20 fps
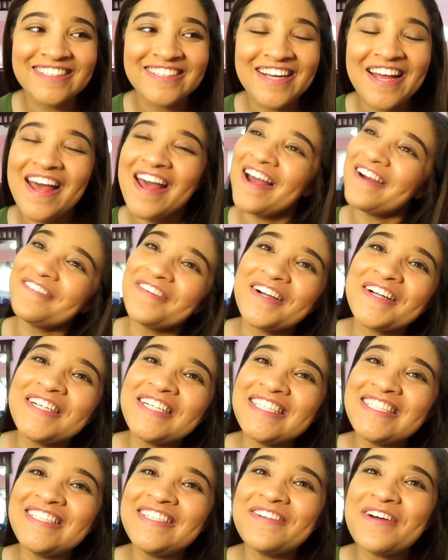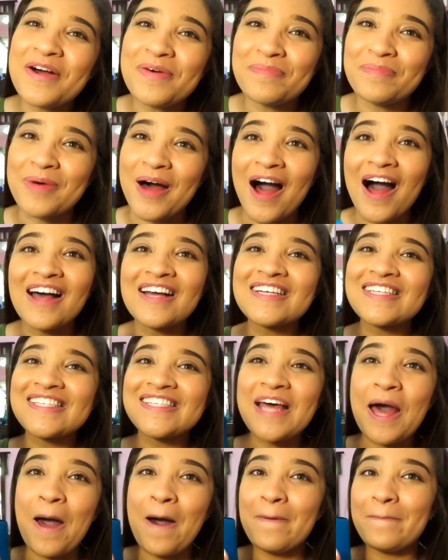And we're going to unbox
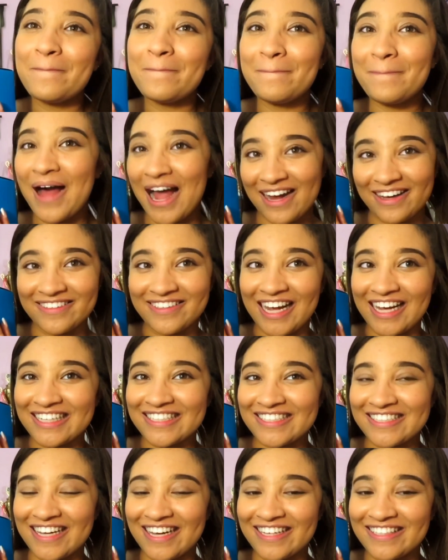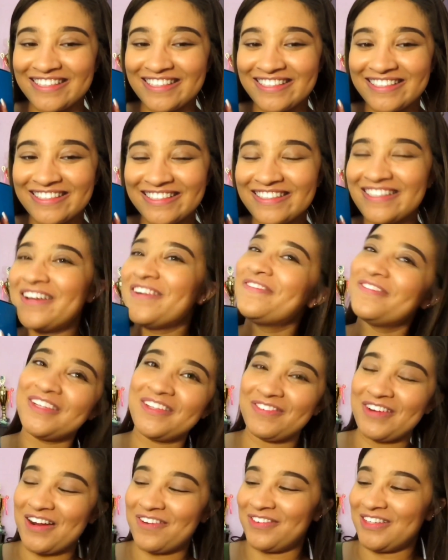my Alexa for the
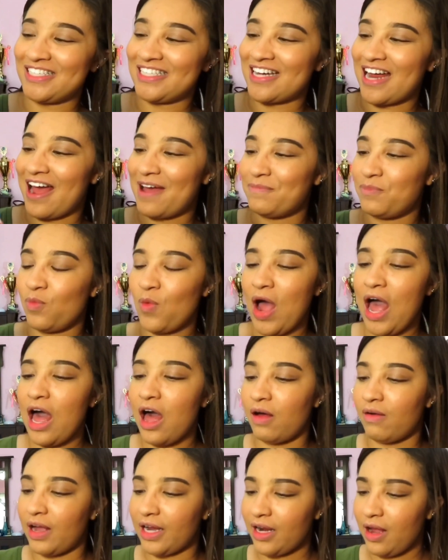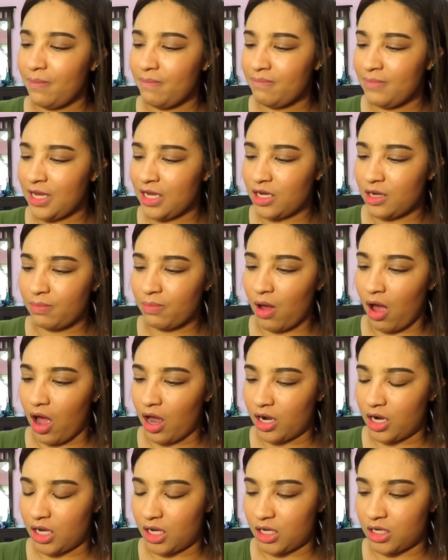very first time. Wow, I got makeup on
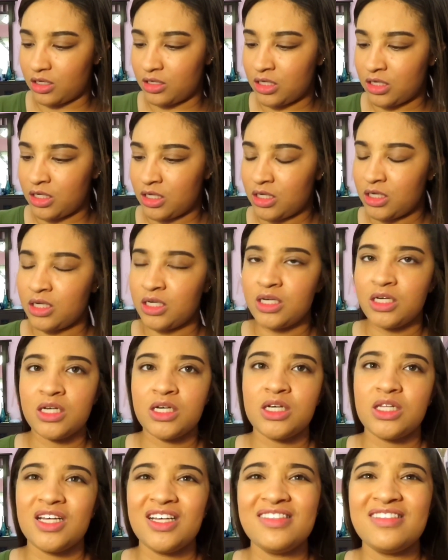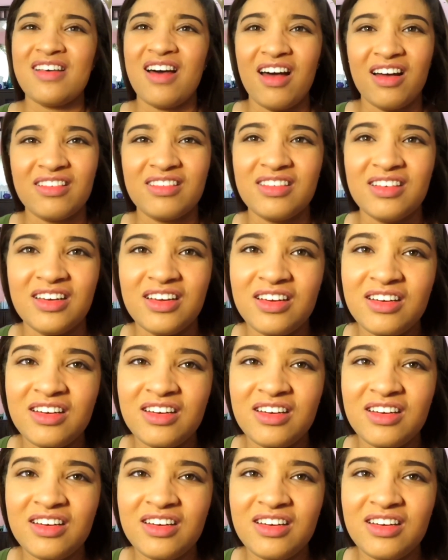it. That's ugly.